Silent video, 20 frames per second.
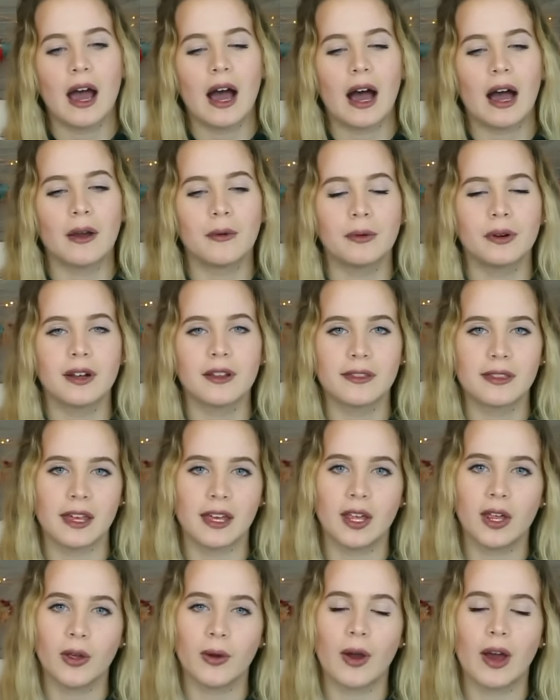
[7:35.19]
I want to
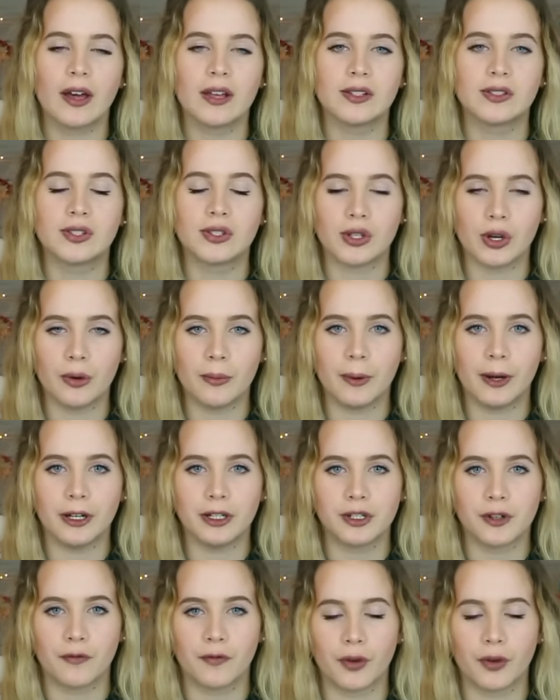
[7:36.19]
thank you guys so much.